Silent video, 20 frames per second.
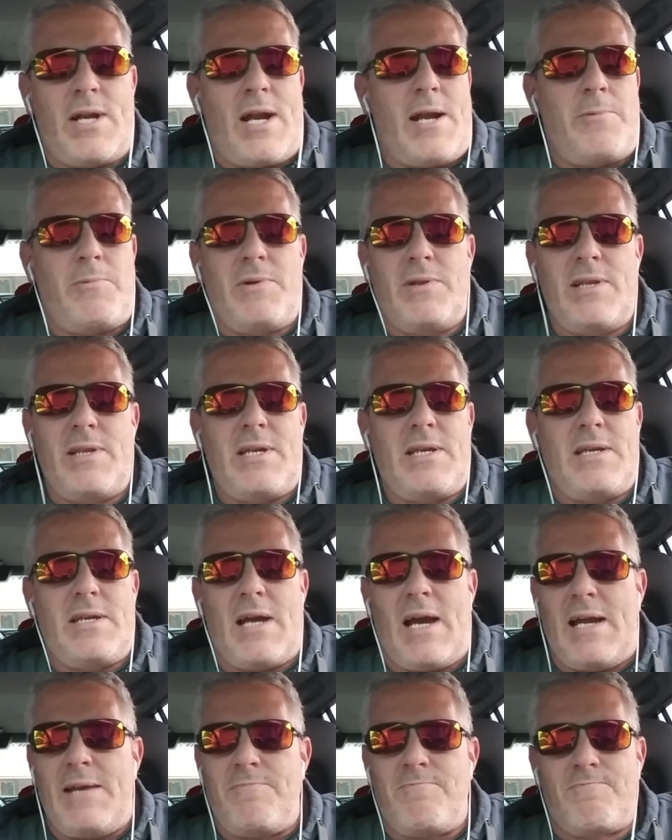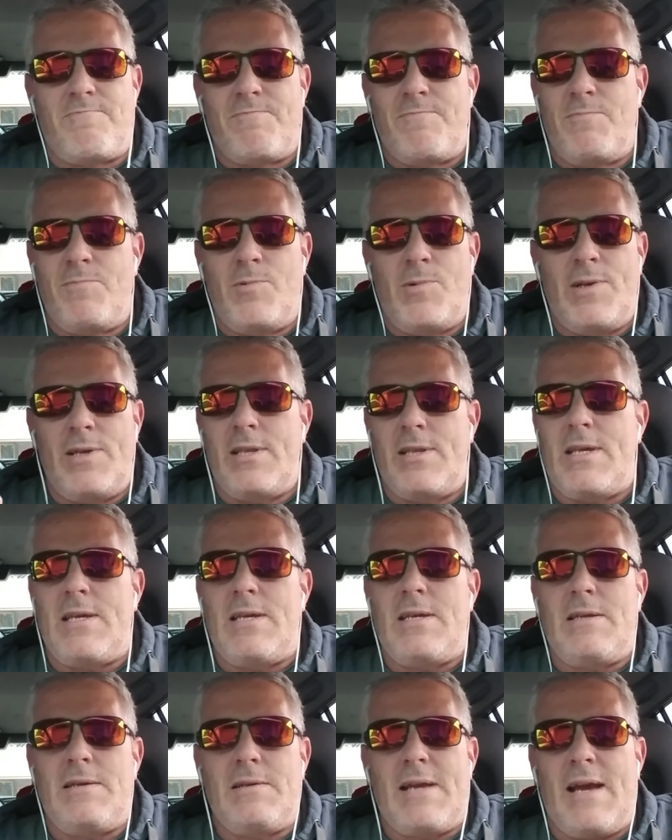I really
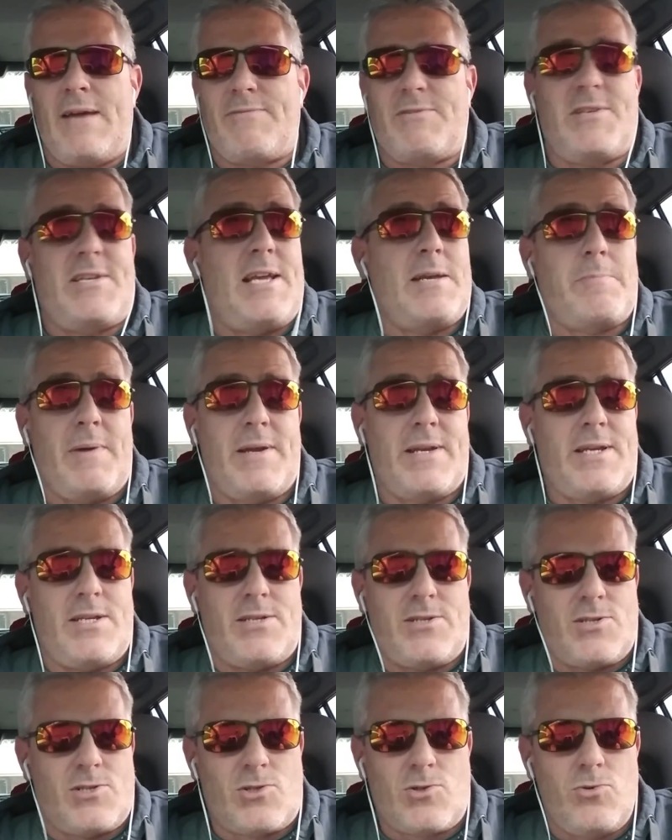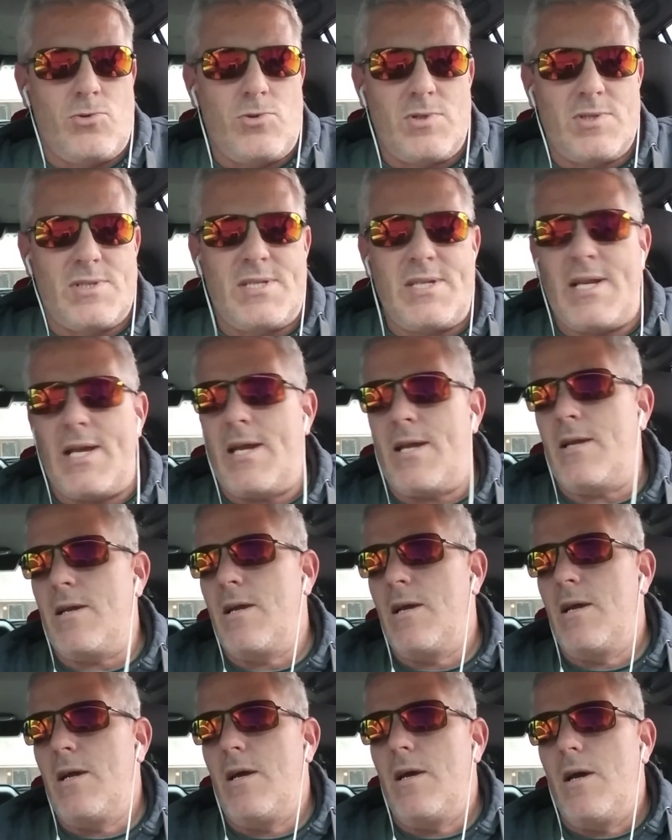have to take my kid to school today.
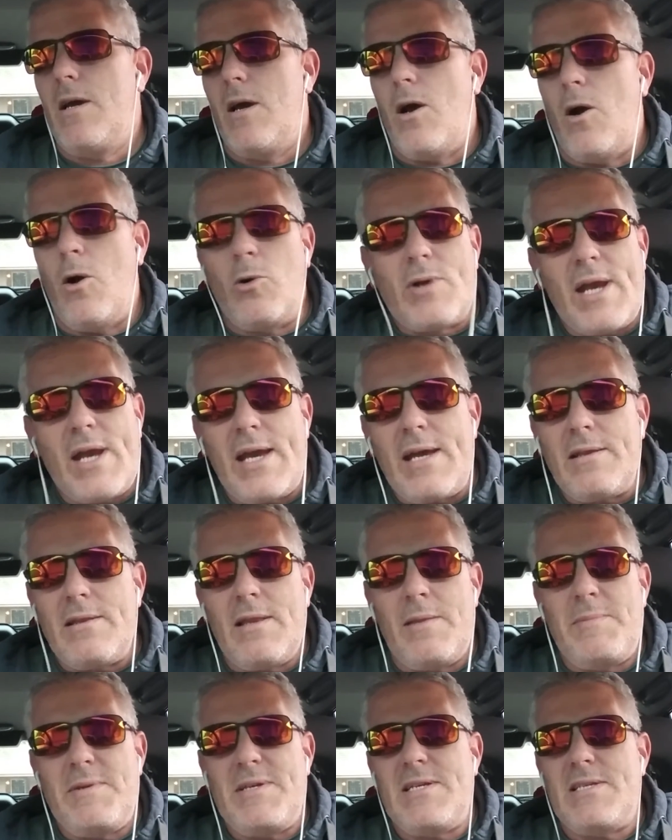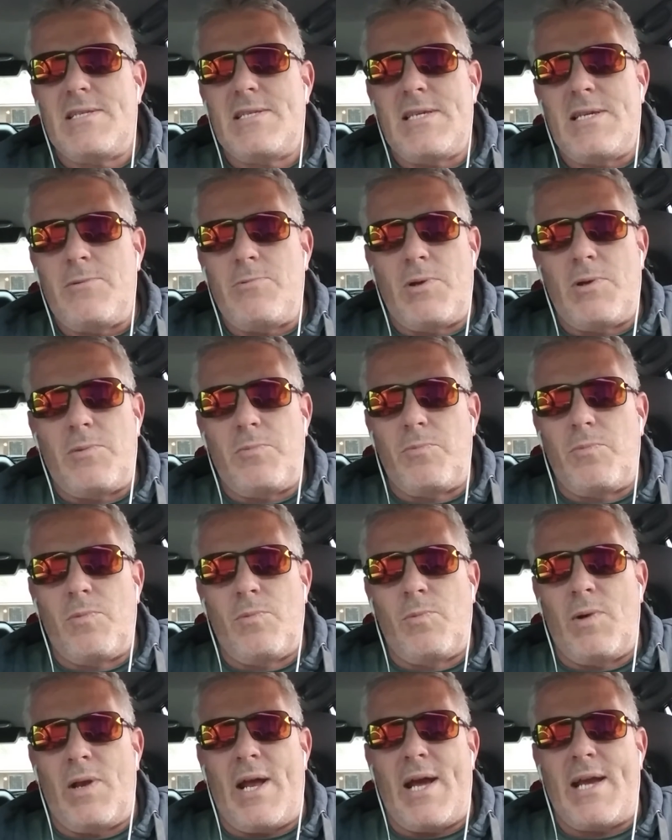Okay, let me see
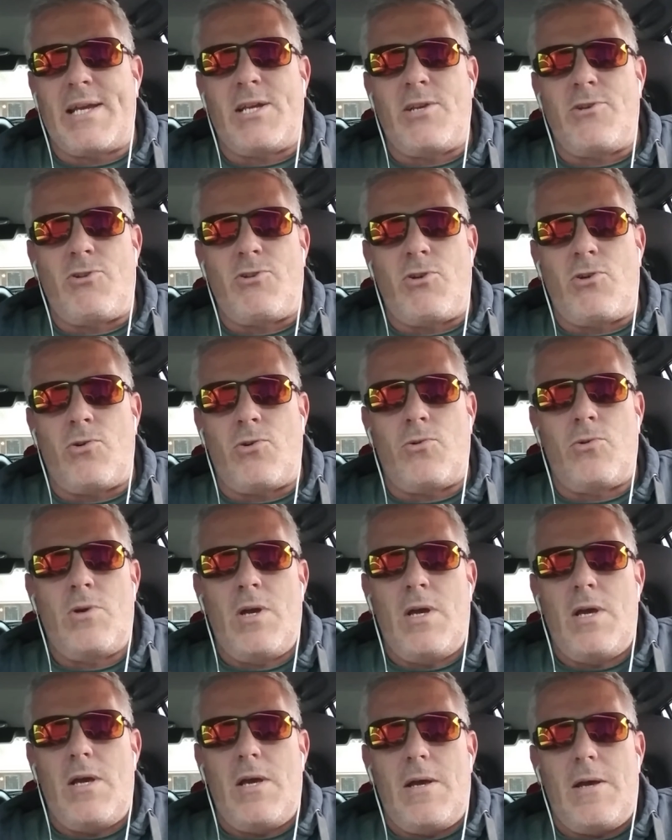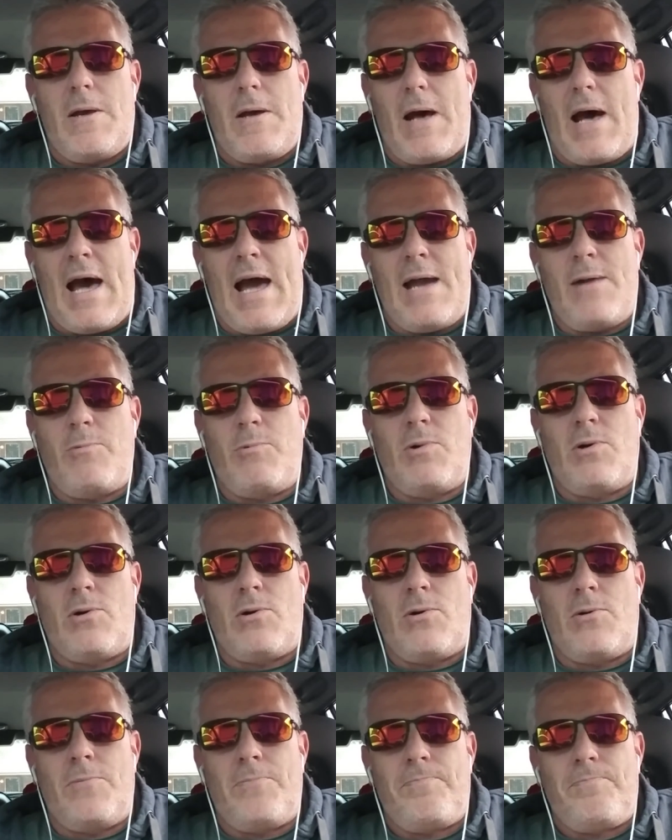what I can do. I
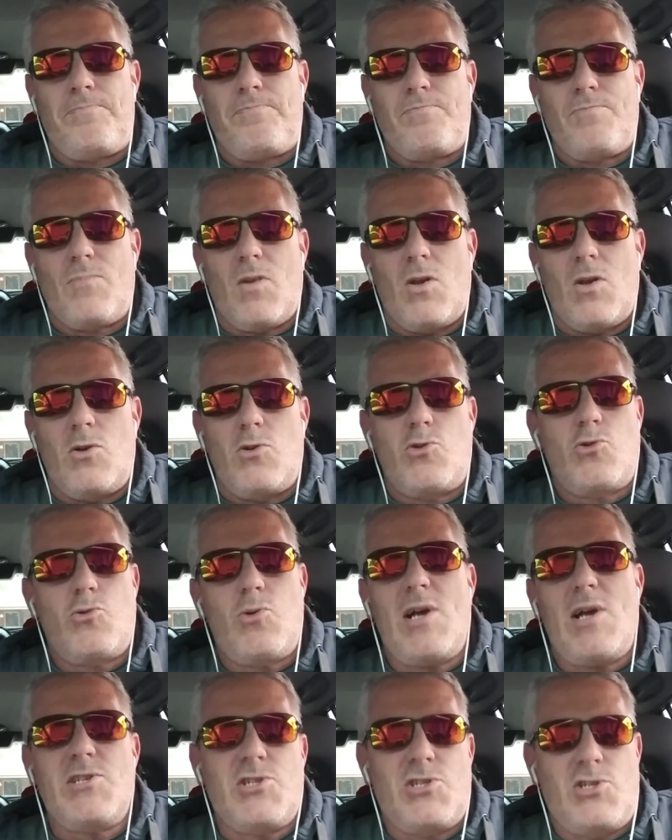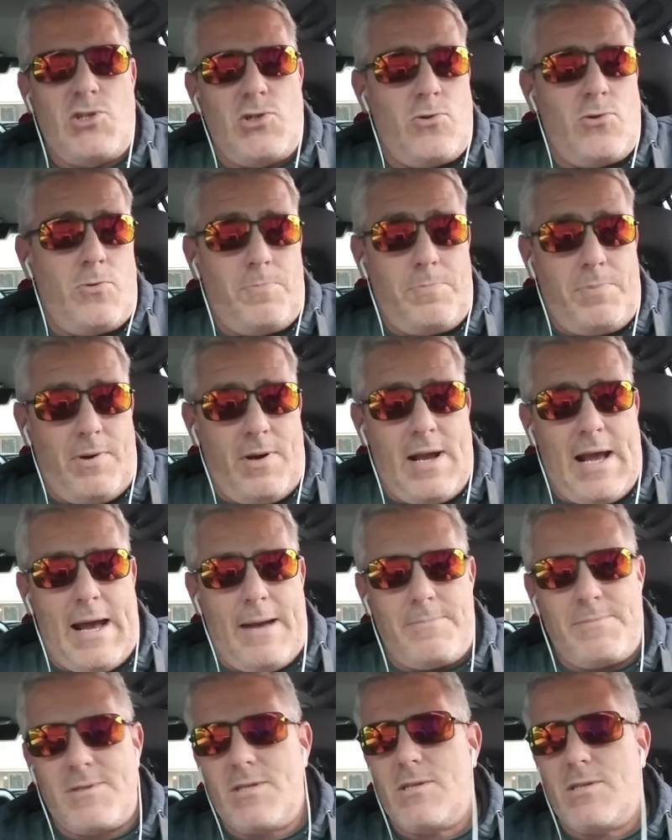will trust you,
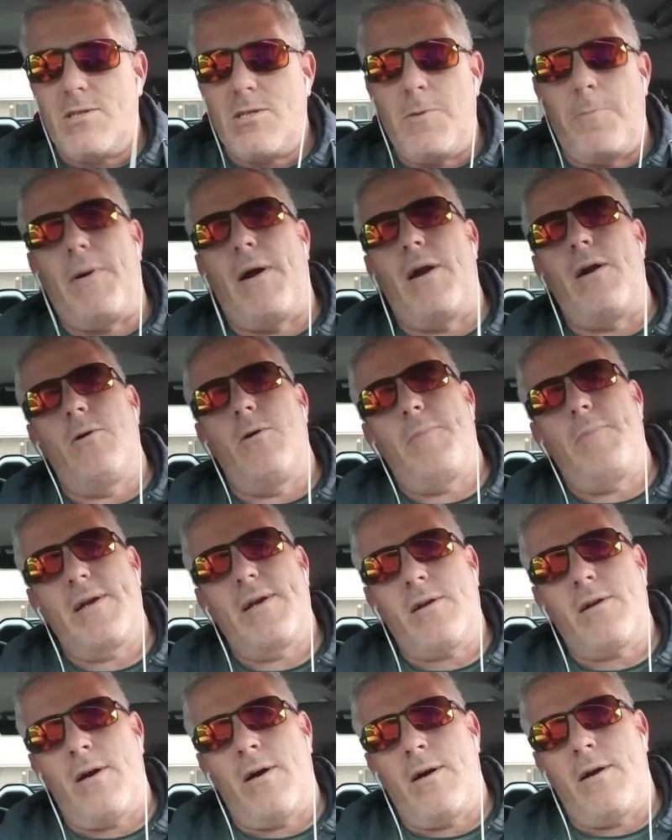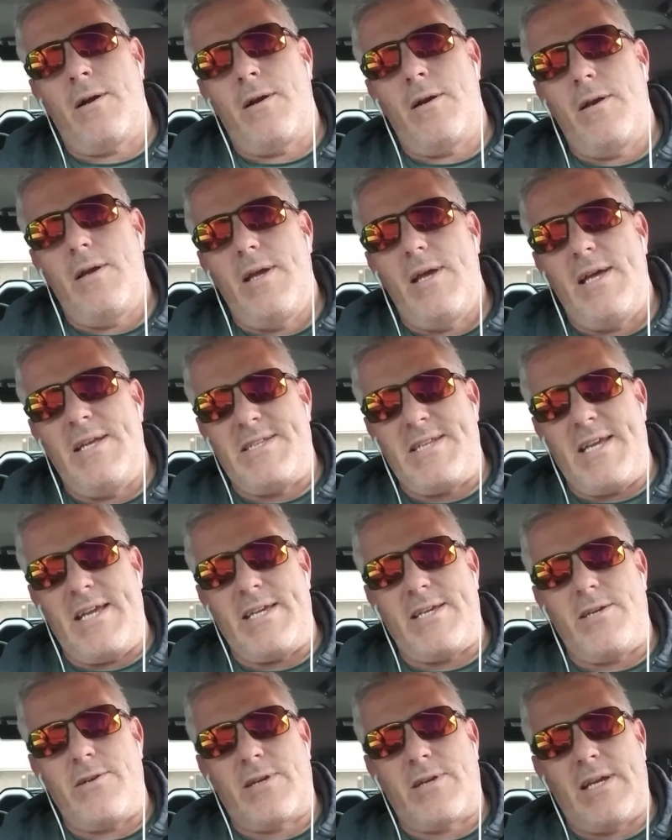perhaps, to borrow my car and
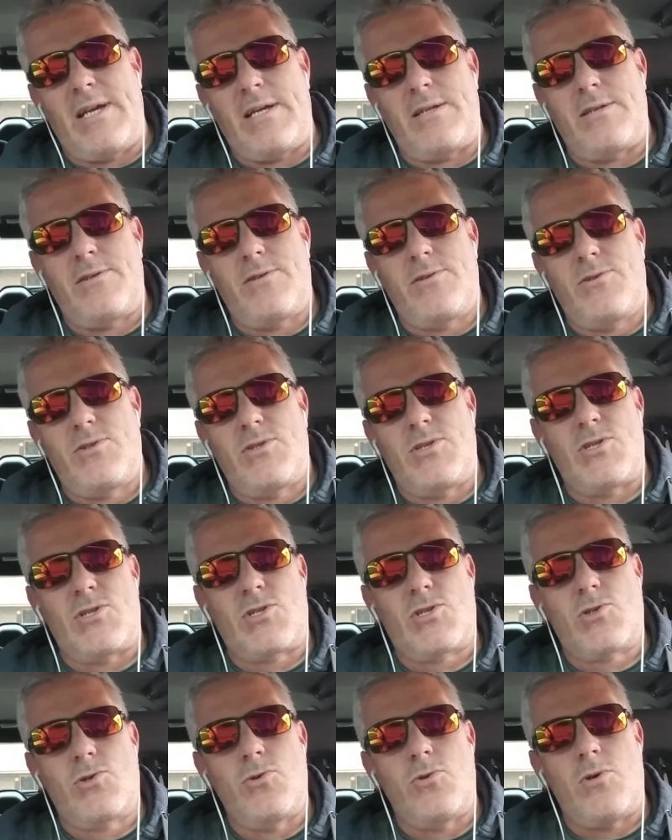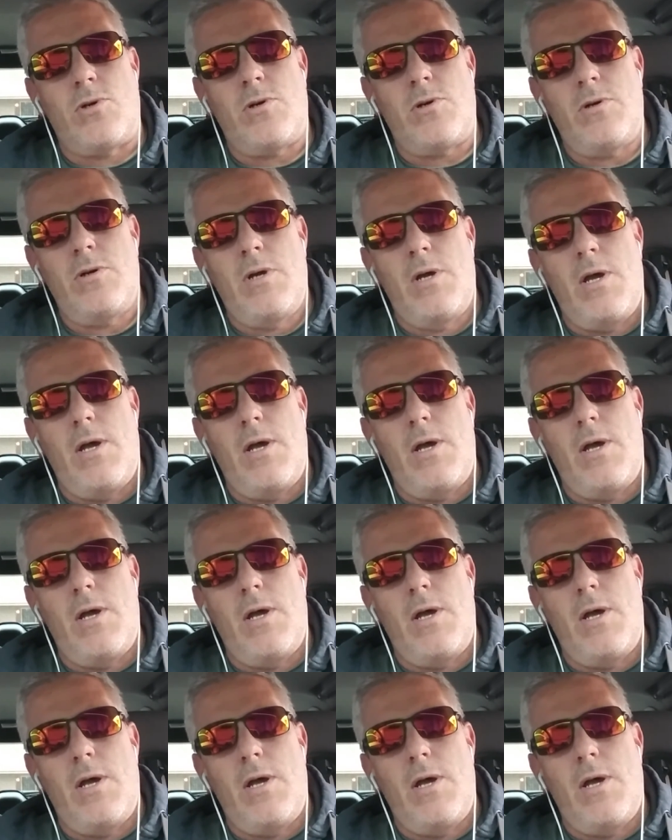take your kid to school.